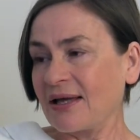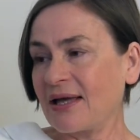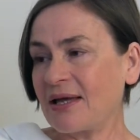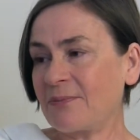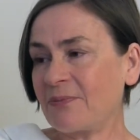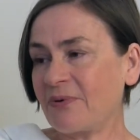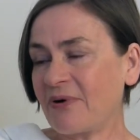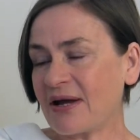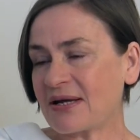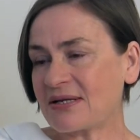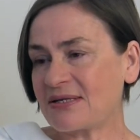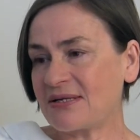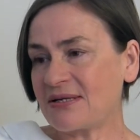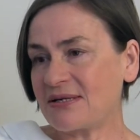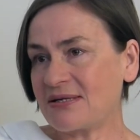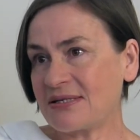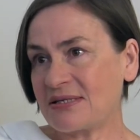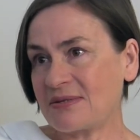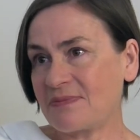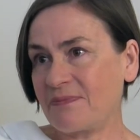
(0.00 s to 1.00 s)
In
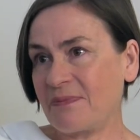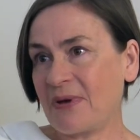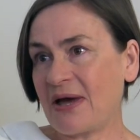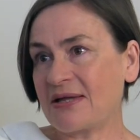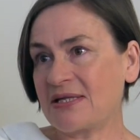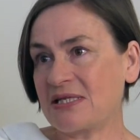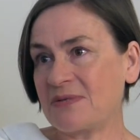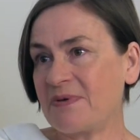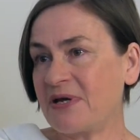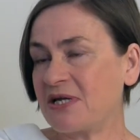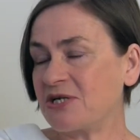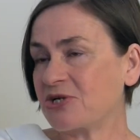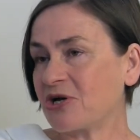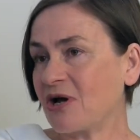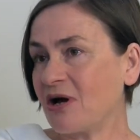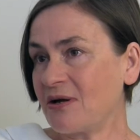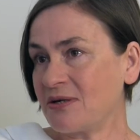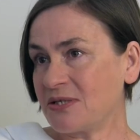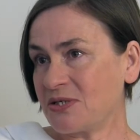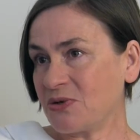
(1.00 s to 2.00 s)
practice, bad speech
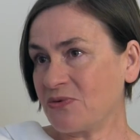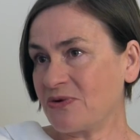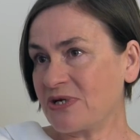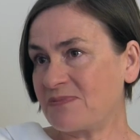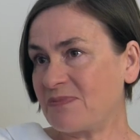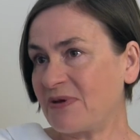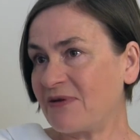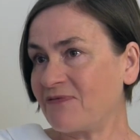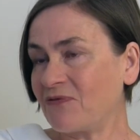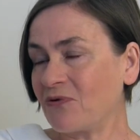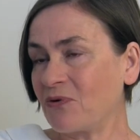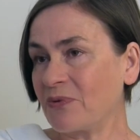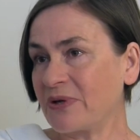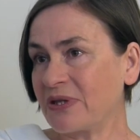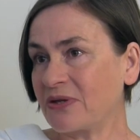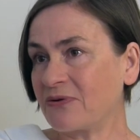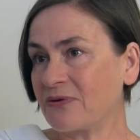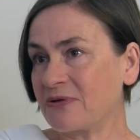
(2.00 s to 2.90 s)
can't always be fought with